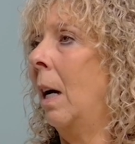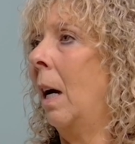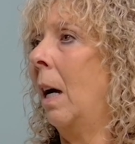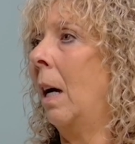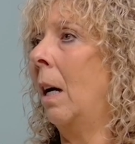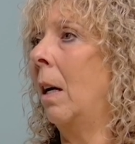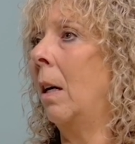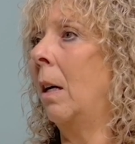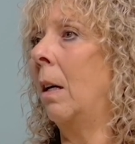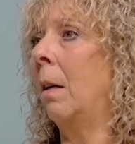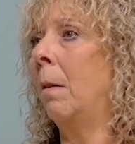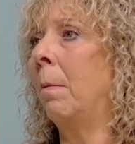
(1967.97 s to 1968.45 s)

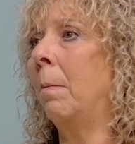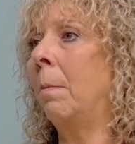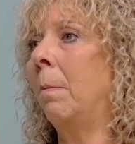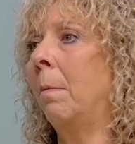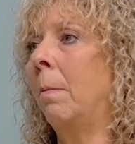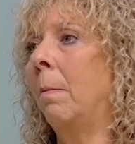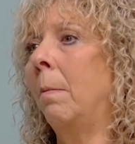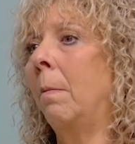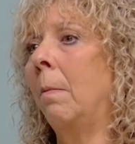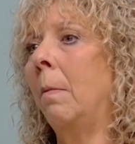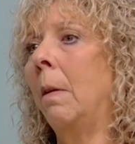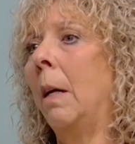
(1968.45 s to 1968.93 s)

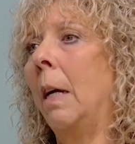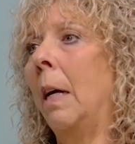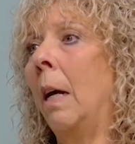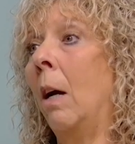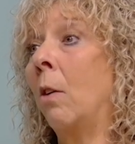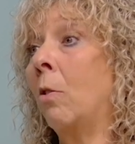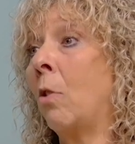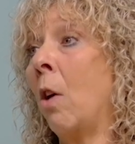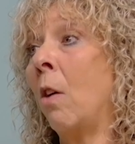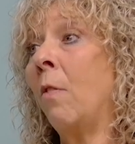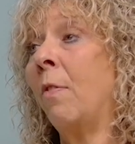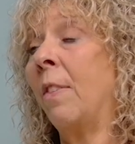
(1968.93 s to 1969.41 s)

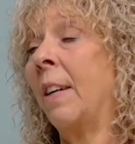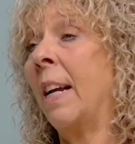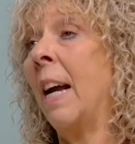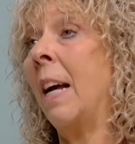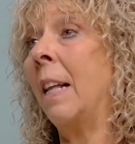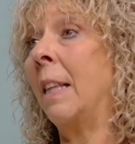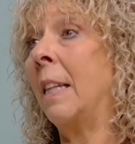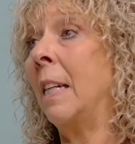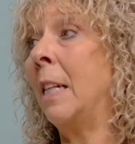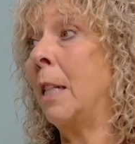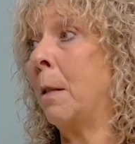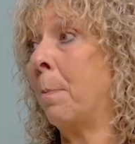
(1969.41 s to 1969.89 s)
Don't
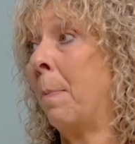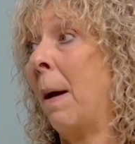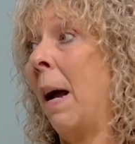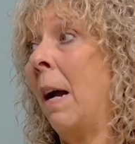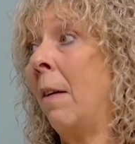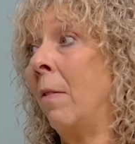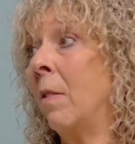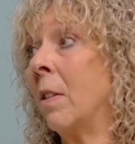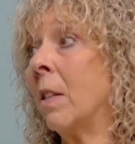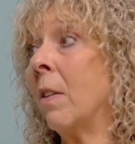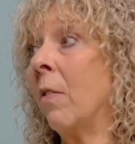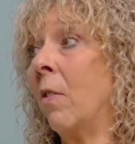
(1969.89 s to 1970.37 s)
forget, these
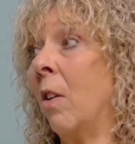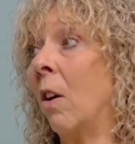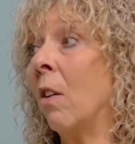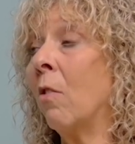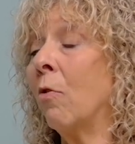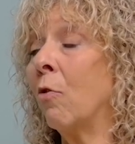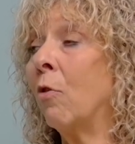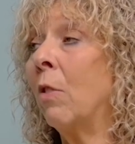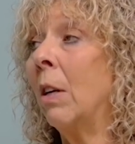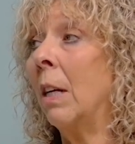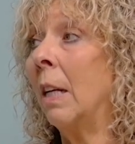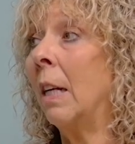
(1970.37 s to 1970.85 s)
parents have got a
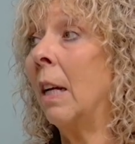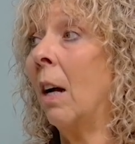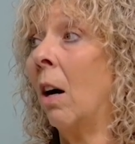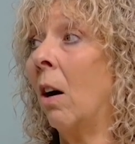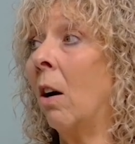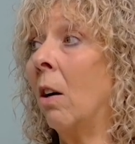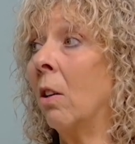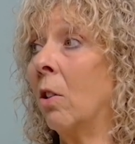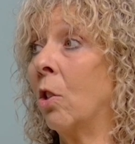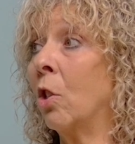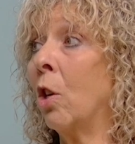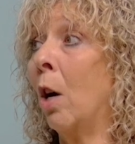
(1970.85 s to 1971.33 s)
really
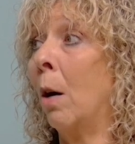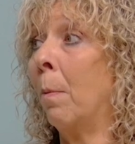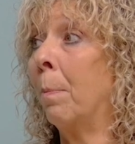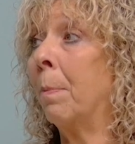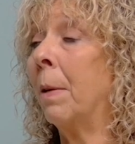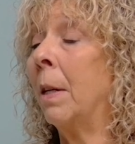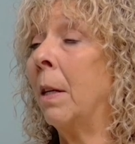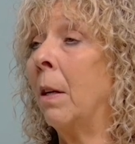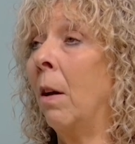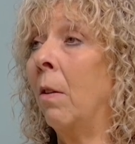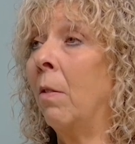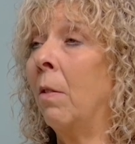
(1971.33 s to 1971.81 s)
hard job.
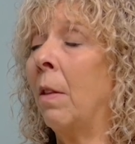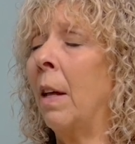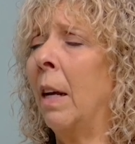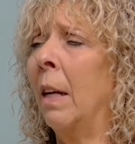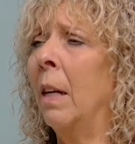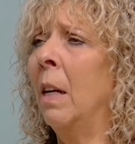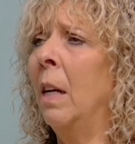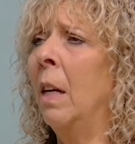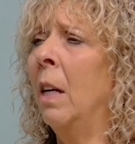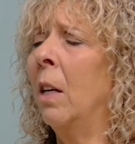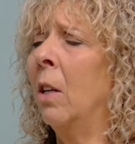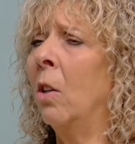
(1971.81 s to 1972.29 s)
They
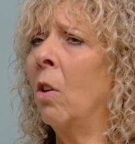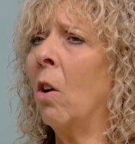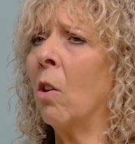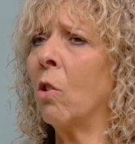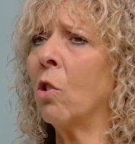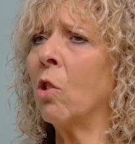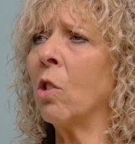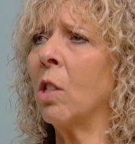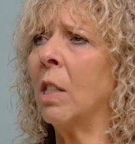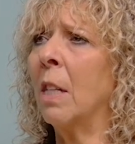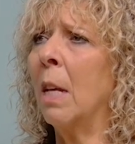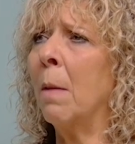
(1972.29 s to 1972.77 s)
not
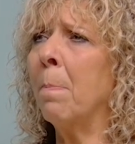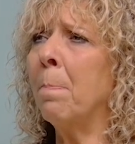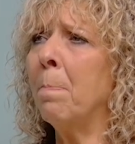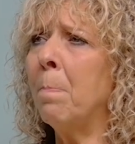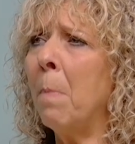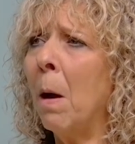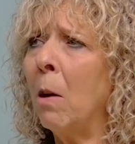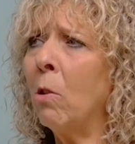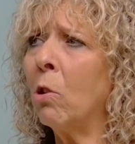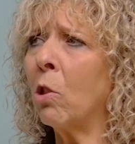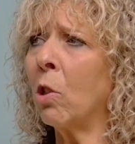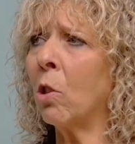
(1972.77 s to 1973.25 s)
just the
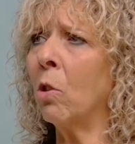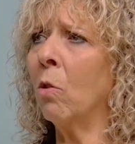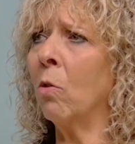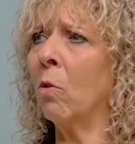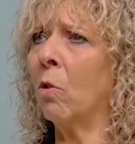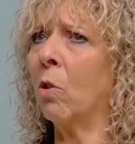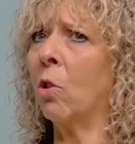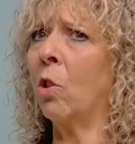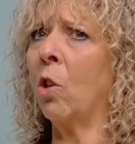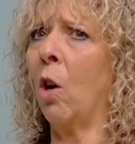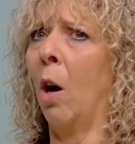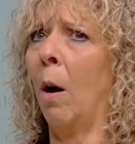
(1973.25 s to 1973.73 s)
emotional
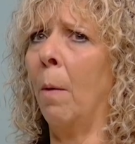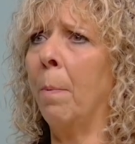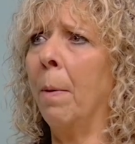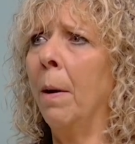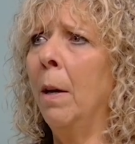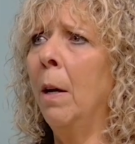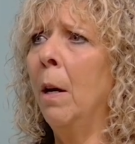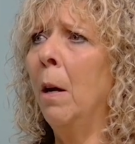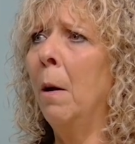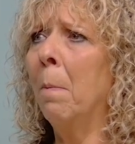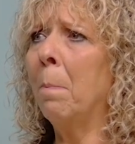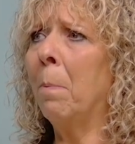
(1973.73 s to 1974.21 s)
job,
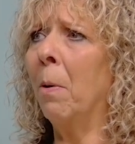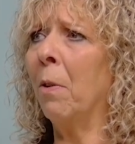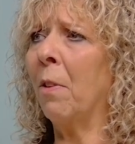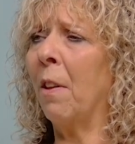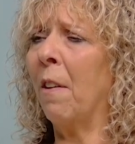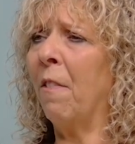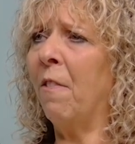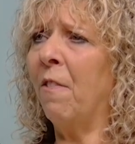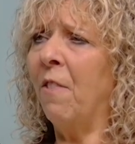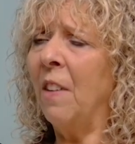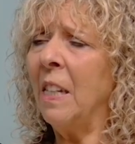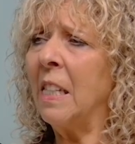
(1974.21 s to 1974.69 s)
but the
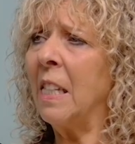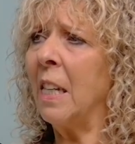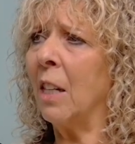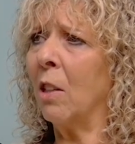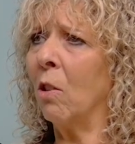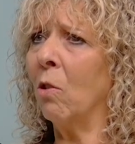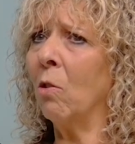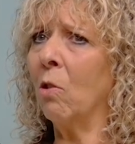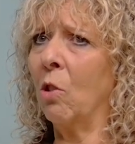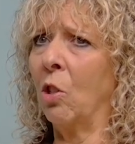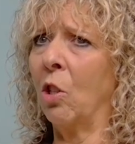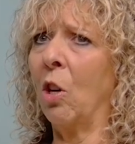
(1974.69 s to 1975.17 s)

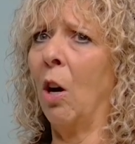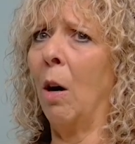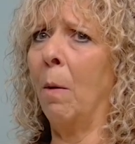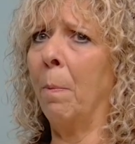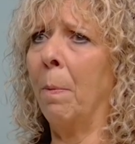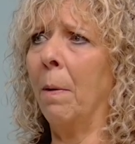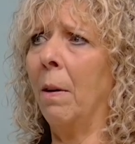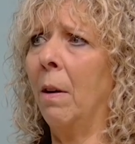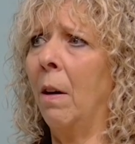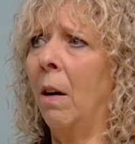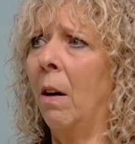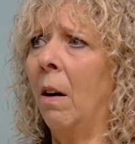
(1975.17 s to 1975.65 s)
physical
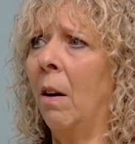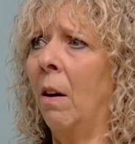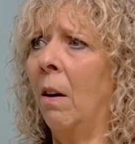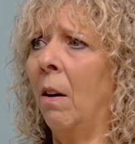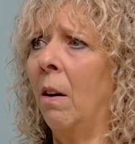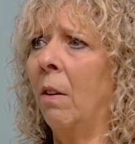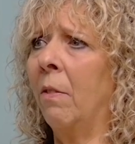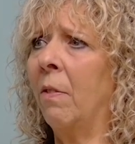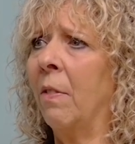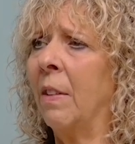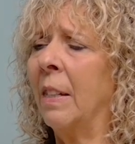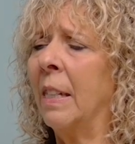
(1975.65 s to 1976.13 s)
job
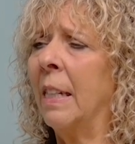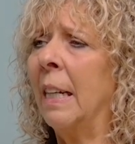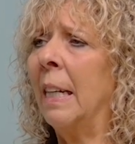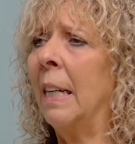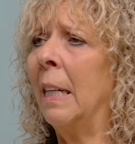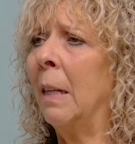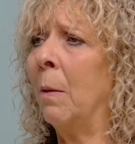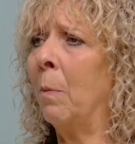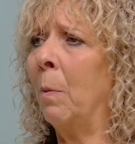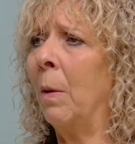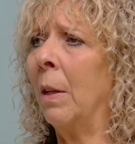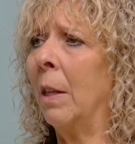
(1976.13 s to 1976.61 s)
of
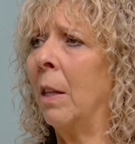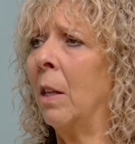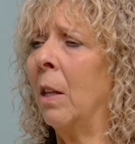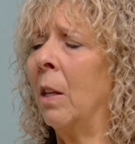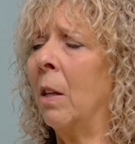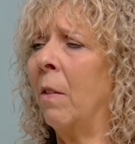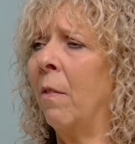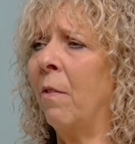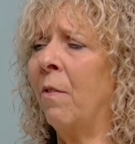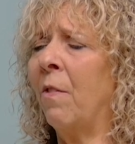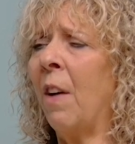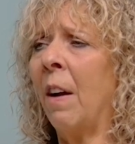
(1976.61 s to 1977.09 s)
dealing with
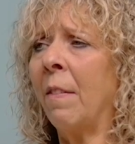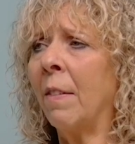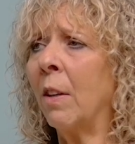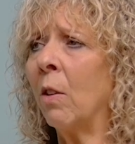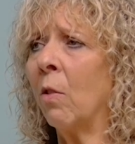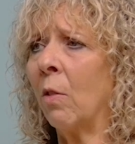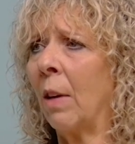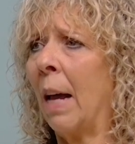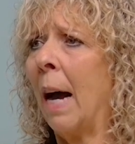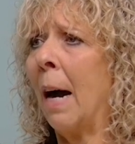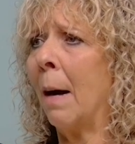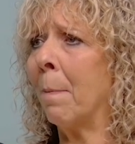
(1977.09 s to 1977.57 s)
very
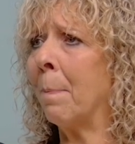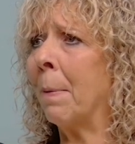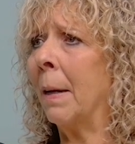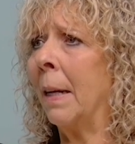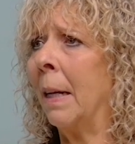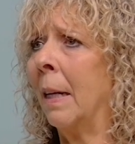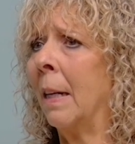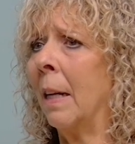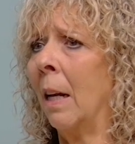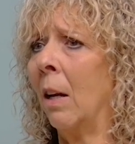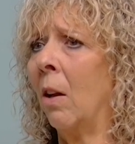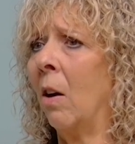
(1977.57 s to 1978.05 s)

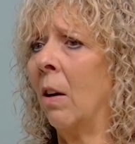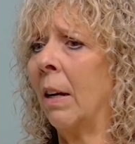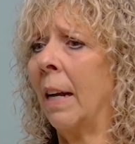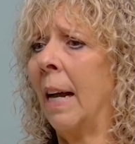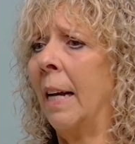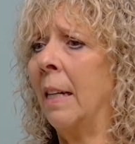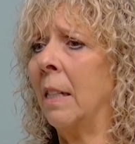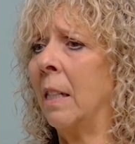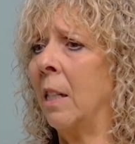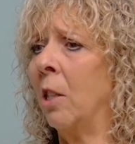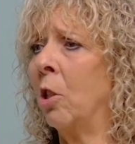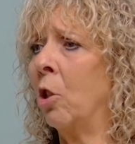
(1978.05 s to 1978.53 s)
unhappy, in a lot of
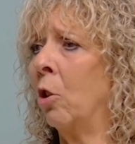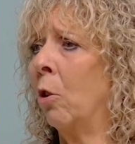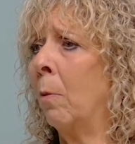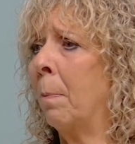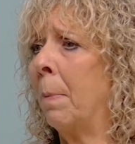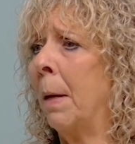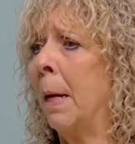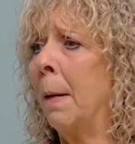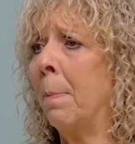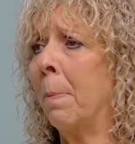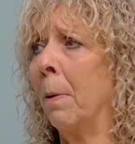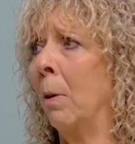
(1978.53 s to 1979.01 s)
cases, young
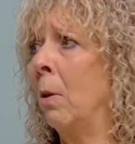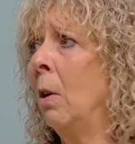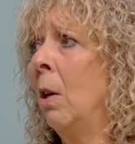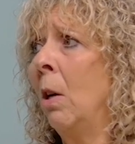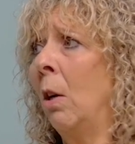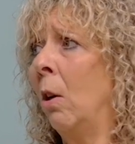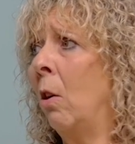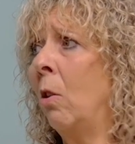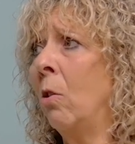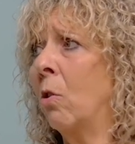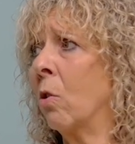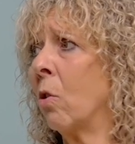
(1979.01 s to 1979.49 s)
people
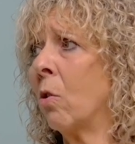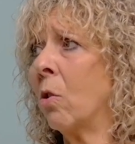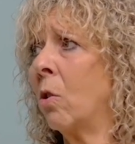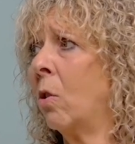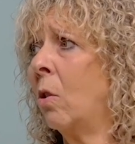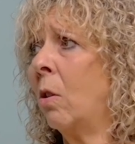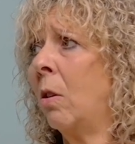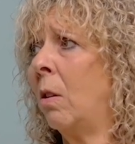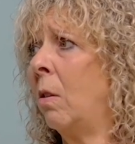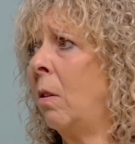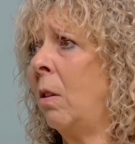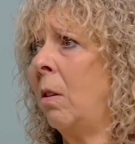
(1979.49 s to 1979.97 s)
who just
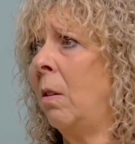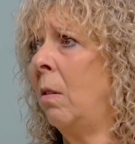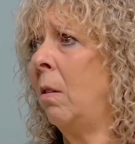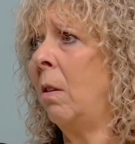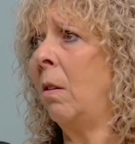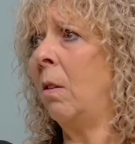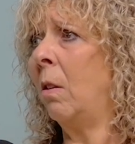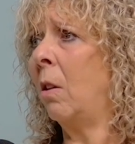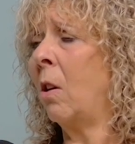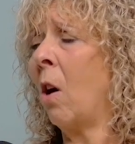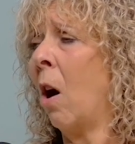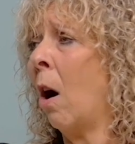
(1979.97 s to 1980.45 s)

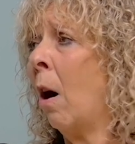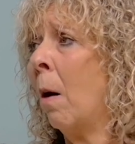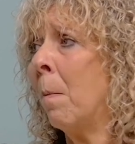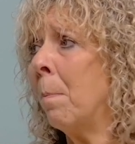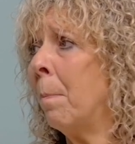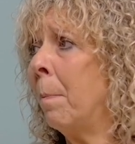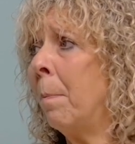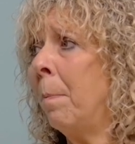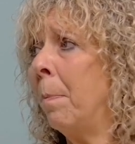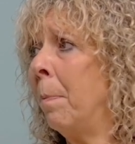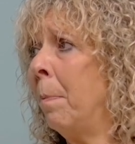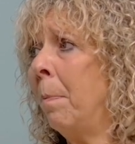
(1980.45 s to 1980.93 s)
can't
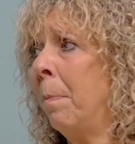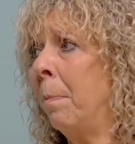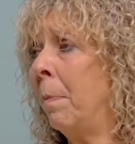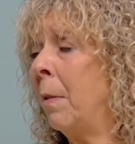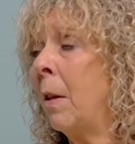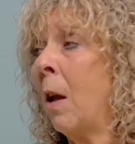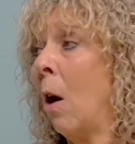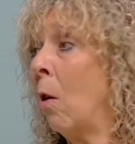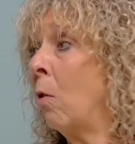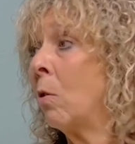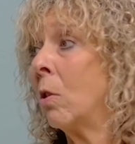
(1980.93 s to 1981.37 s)
go to